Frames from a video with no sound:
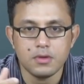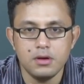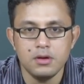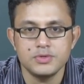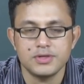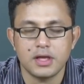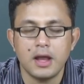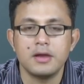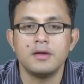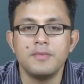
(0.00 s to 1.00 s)
you know, which is a
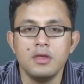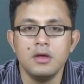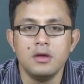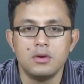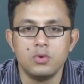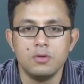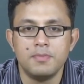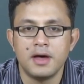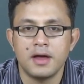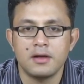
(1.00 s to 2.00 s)
kingdom ruled
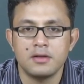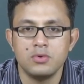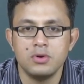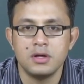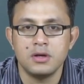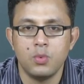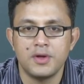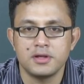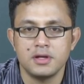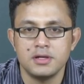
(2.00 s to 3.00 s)
by the ruler
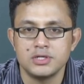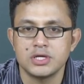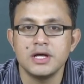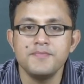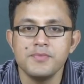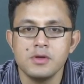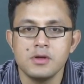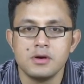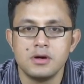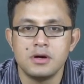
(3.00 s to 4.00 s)
Wajid Ali Shah.
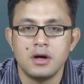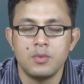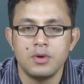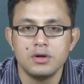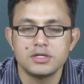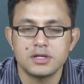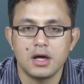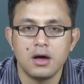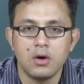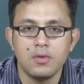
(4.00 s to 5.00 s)
Uh, and we looked at
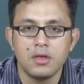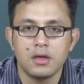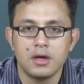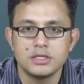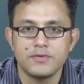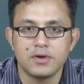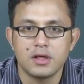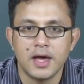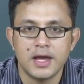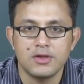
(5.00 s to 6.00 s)
how uh, different
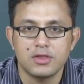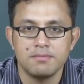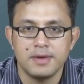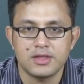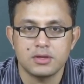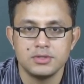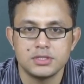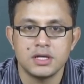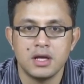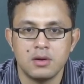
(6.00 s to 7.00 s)
kinds of
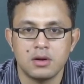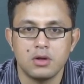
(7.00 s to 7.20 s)
masculinity are in